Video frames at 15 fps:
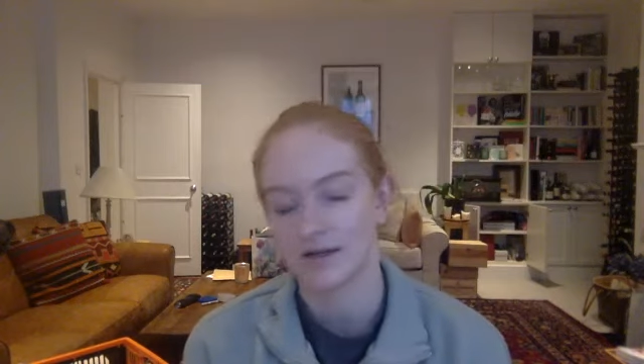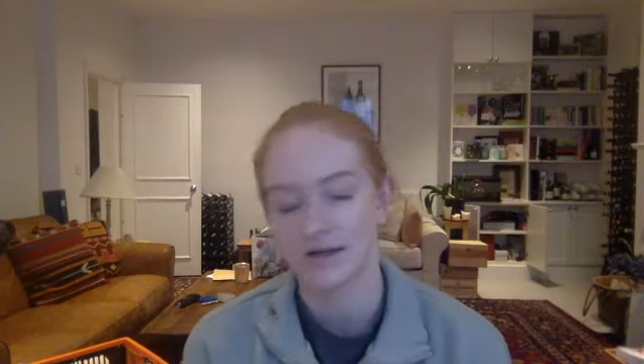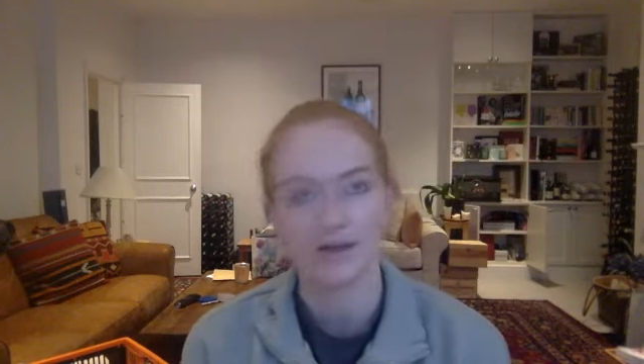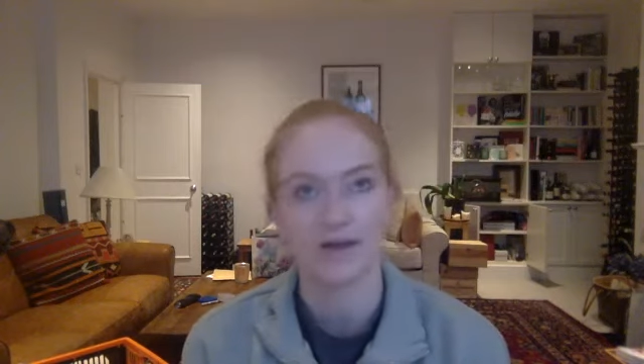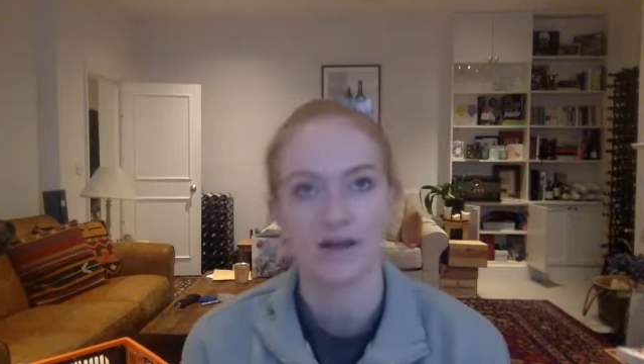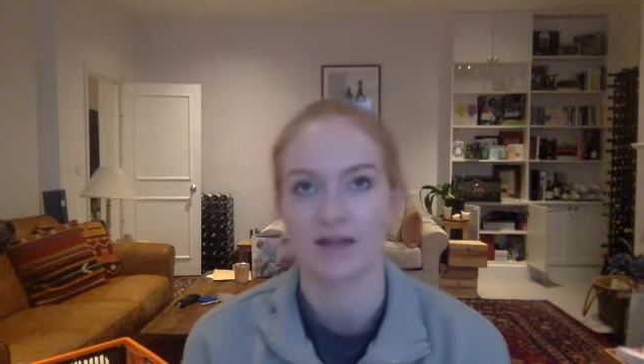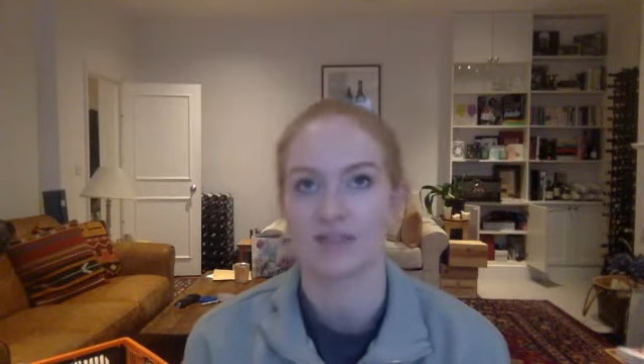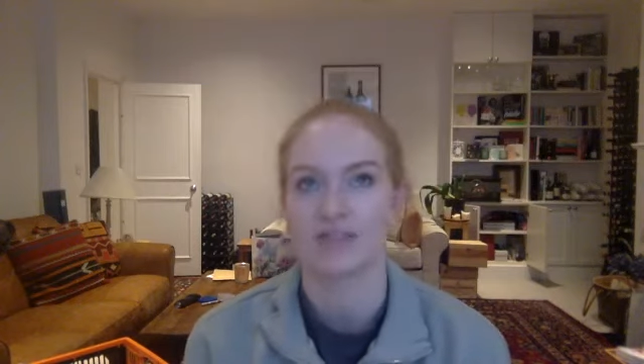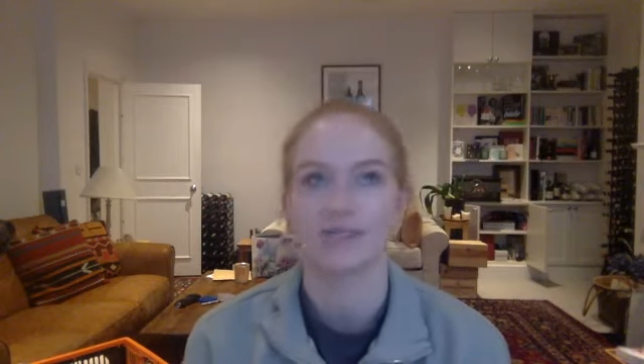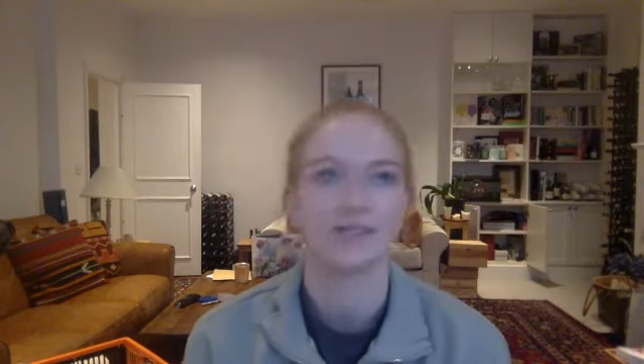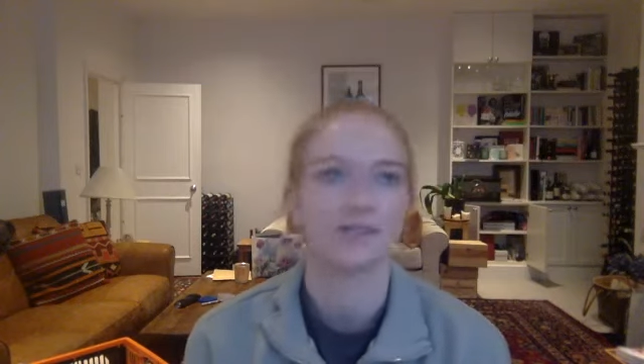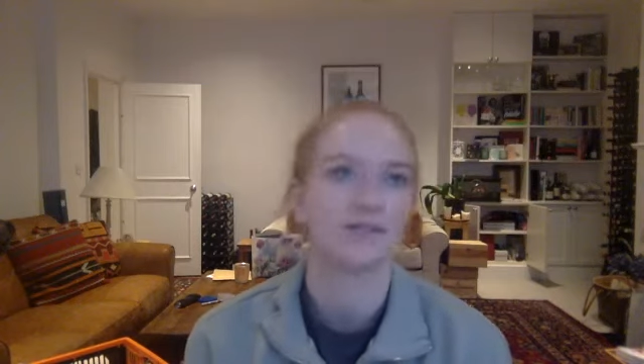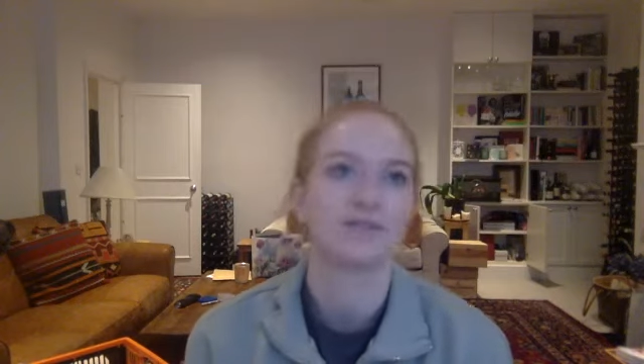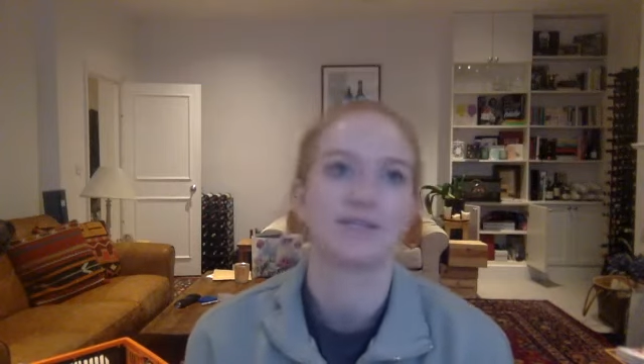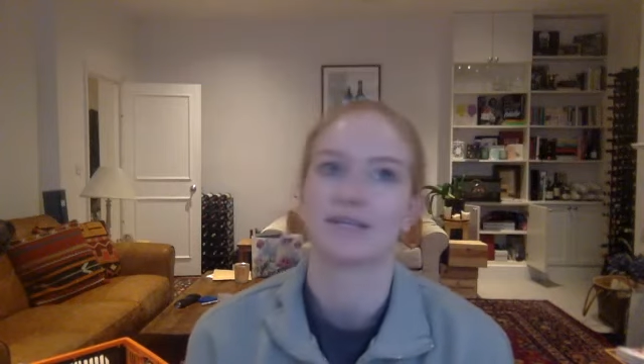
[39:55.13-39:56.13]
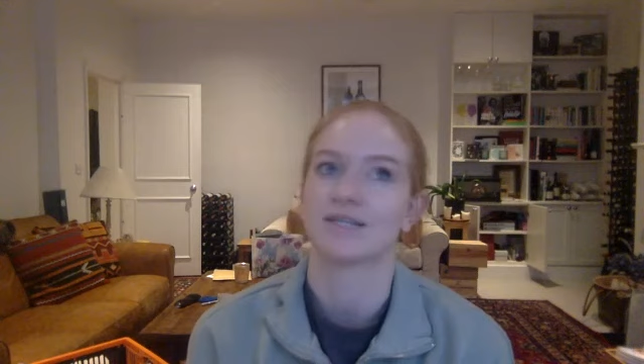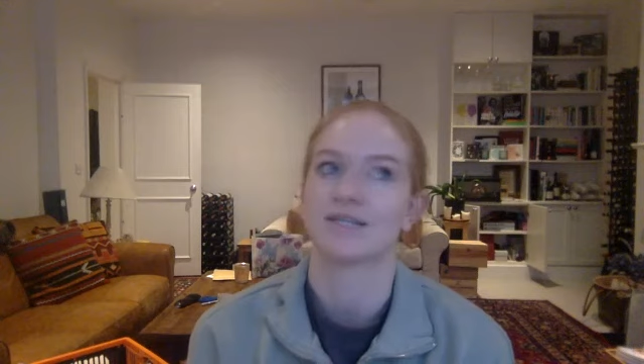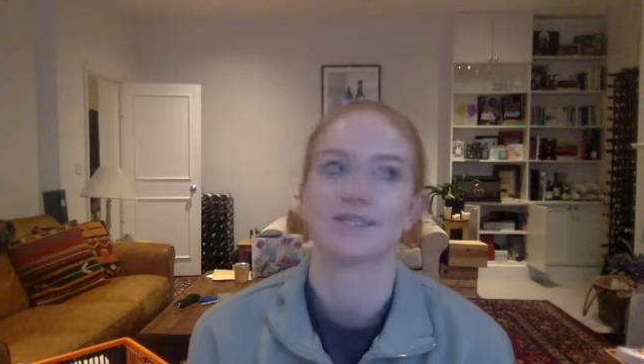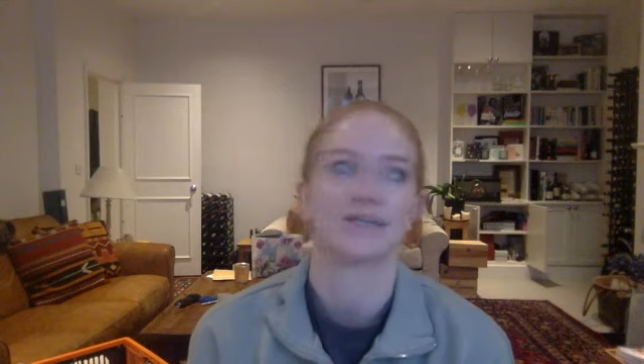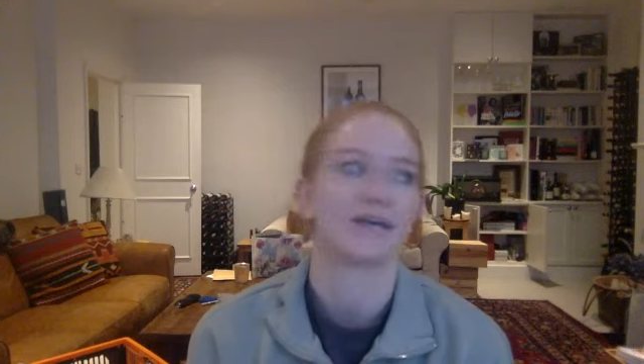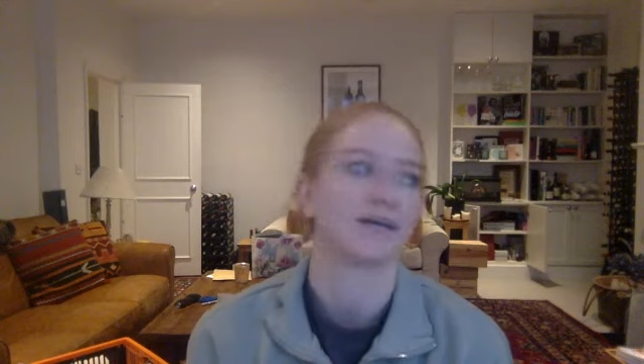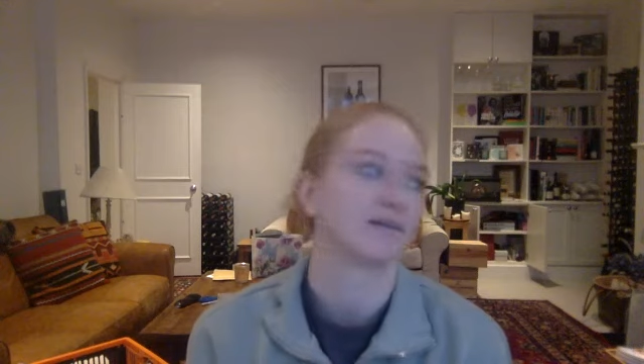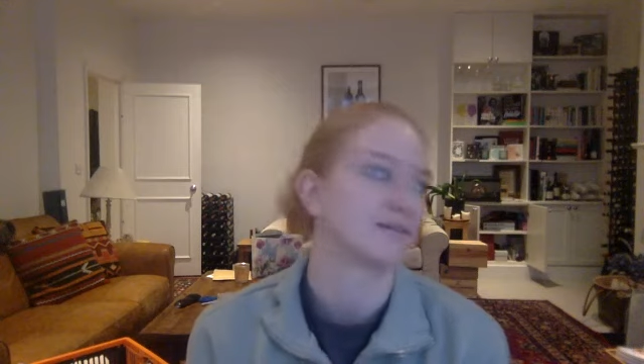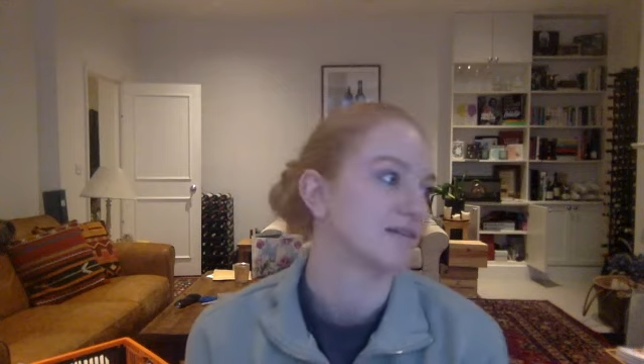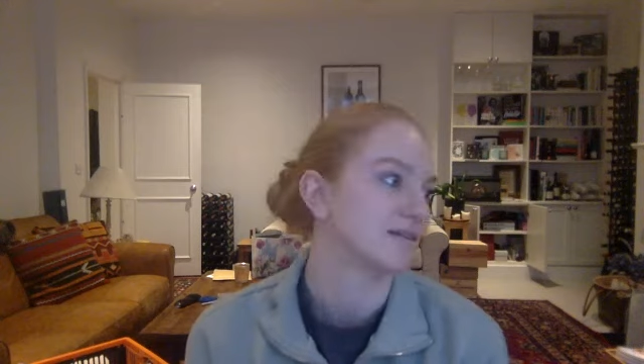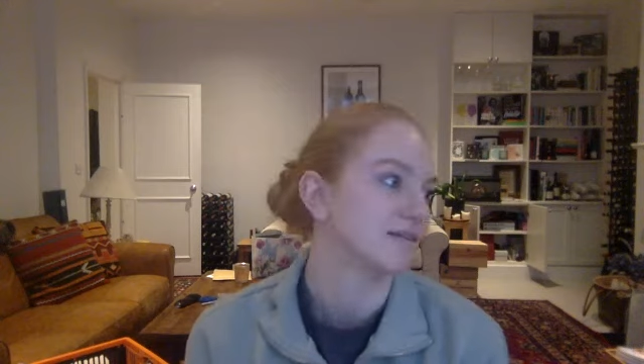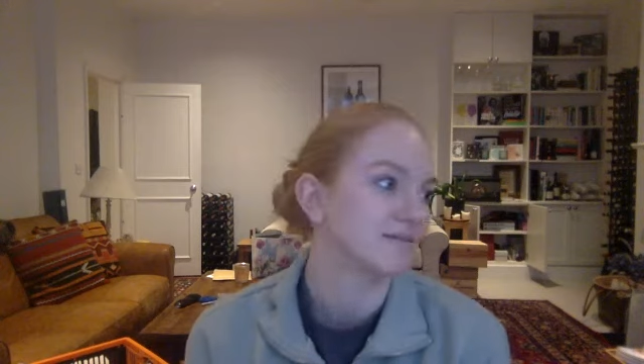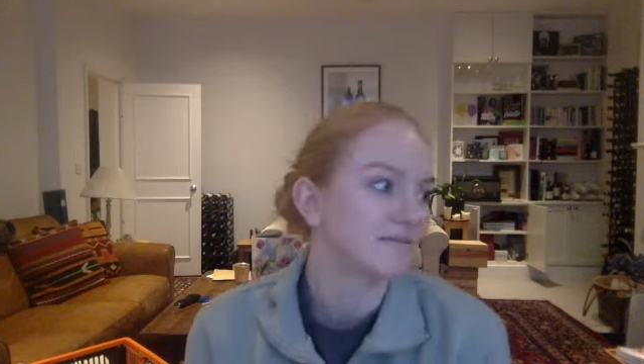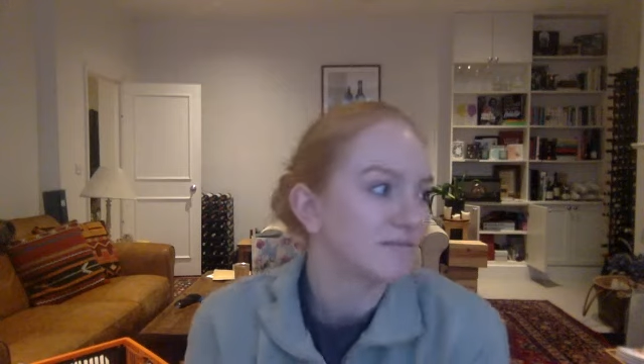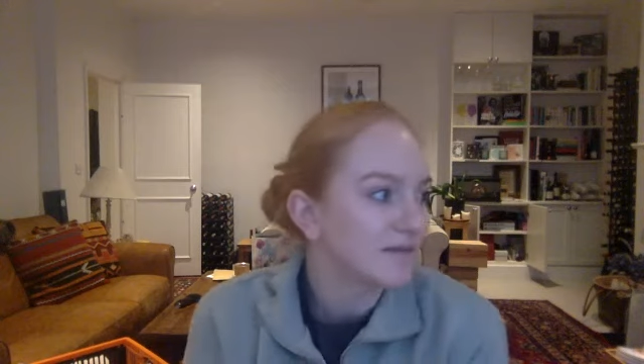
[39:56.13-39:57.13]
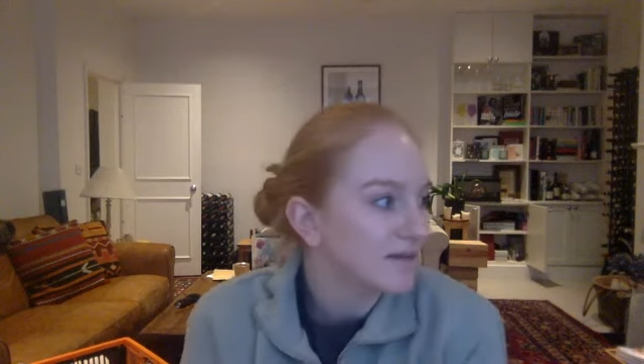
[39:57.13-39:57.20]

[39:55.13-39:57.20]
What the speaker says: 1966 and,